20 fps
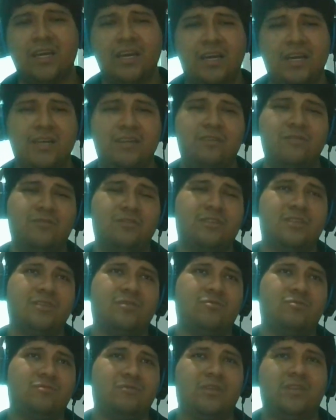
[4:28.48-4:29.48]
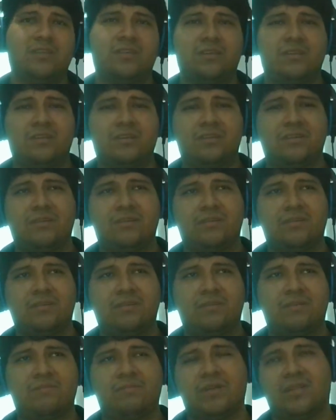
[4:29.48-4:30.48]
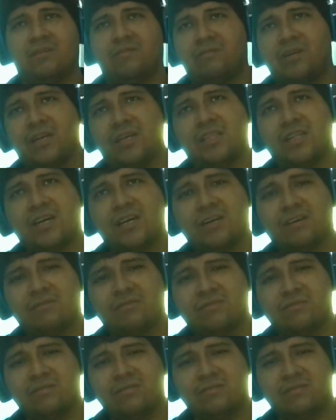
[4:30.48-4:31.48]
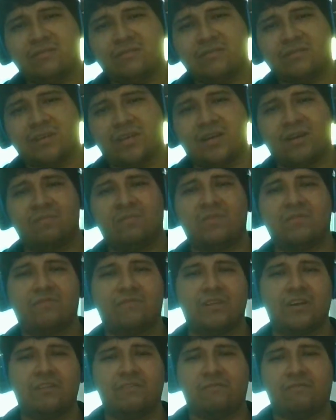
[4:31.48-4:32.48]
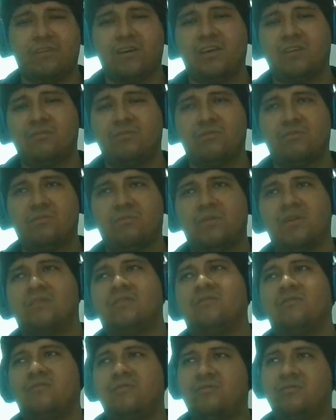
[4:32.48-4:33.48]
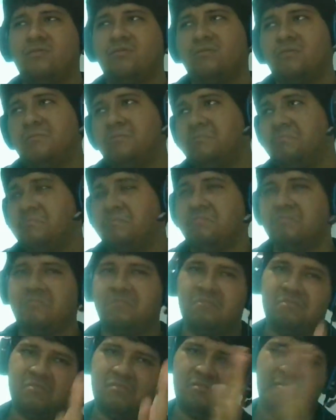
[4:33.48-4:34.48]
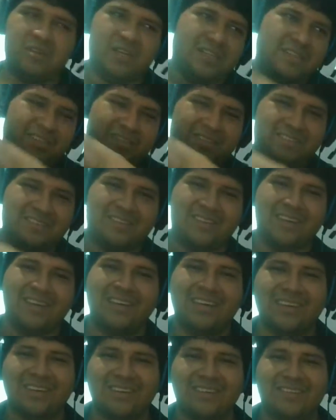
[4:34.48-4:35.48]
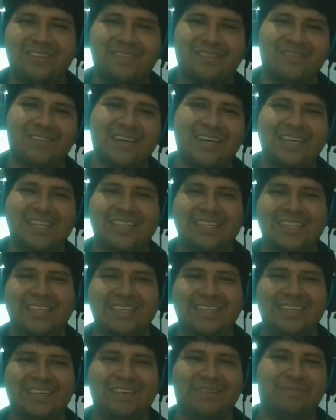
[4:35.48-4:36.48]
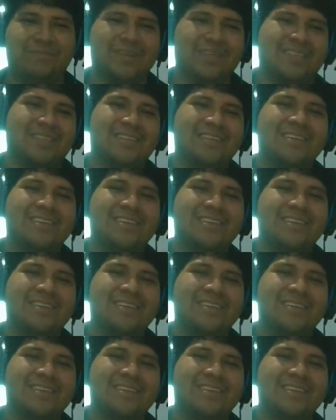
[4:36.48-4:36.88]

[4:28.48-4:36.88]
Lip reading: I used Twitter. But right now, I prefer Facebook because, well, what they invent.